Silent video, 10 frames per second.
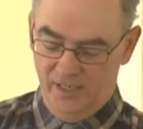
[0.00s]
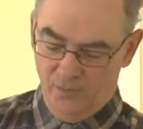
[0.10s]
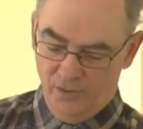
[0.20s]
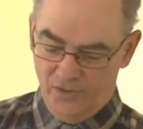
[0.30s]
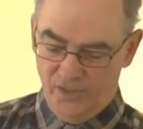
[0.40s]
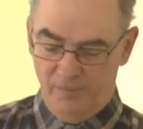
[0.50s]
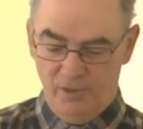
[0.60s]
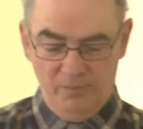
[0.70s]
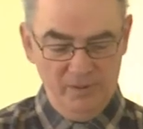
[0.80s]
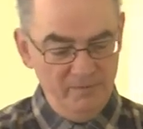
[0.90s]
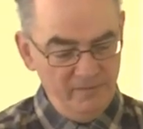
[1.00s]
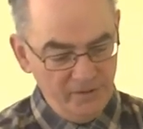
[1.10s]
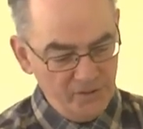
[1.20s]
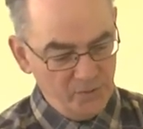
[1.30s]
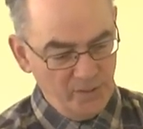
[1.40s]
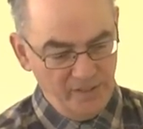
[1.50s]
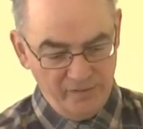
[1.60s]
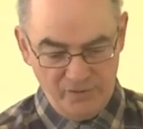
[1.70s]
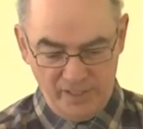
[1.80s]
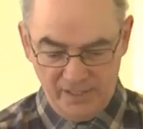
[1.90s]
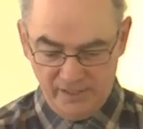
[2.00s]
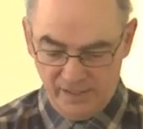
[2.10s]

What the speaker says: What's their problem? Verse 23.